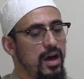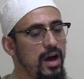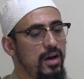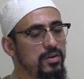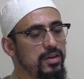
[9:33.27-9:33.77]

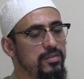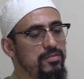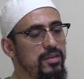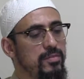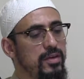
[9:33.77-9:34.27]
I'll give
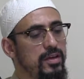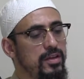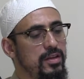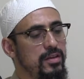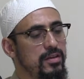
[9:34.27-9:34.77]
them
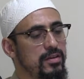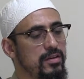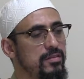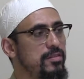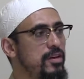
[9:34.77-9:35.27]
any
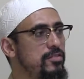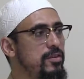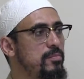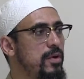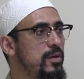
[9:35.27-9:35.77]

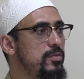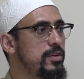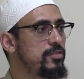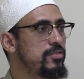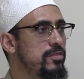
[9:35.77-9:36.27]
concession by
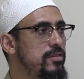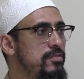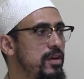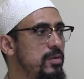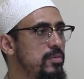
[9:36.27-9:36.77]
which the
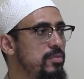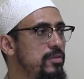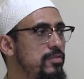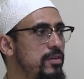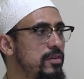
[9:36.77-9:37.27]
sacred
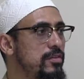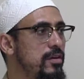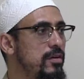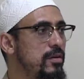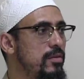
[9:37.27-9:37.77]
precinct
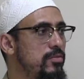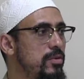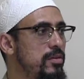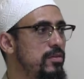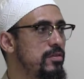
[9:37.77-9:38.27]
is
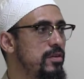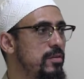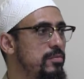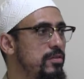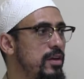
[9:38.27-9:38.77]
rendered,
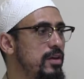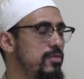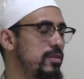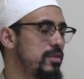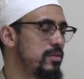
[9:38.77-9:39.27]

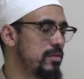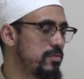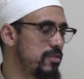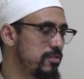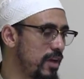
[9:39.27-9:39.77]

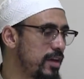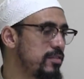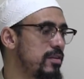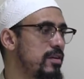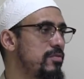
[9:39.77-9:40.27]
the
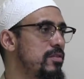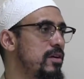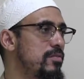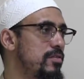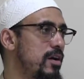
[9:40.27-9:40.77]
sanctity of
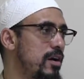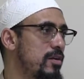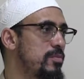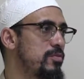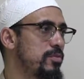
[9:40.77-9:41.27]
the
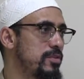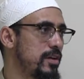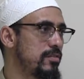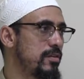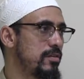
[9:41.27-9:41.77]
haram is
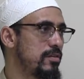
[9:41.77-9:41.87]
protected.